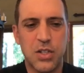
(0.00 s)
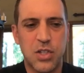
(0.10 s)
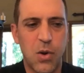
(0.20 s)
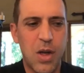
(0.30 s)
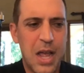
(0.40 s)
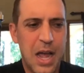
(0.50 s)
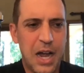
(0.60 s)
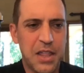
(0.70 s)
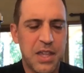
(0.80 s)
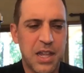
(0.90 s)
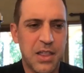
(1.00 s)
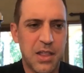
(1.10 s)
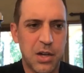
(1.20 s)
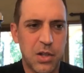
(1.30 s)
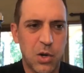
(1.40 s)
And so I think that
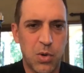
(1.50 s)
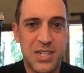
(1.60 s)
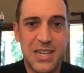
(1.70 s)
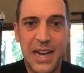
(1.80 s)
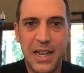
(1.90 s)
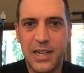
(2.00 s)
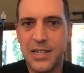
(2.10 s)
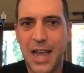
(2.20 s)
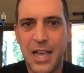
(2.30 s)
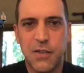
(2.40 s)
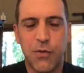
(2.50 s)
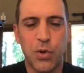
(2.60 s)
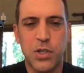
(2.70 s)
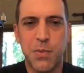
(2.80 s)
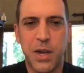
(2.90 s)
there were daily task
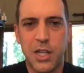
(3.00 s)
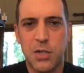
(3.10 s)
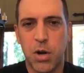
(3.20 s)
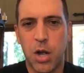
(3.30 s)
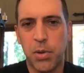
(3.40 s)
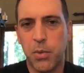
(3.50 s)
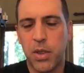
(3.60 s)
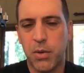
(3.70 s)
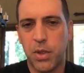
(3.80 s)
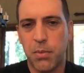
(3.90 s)
force meetings probably with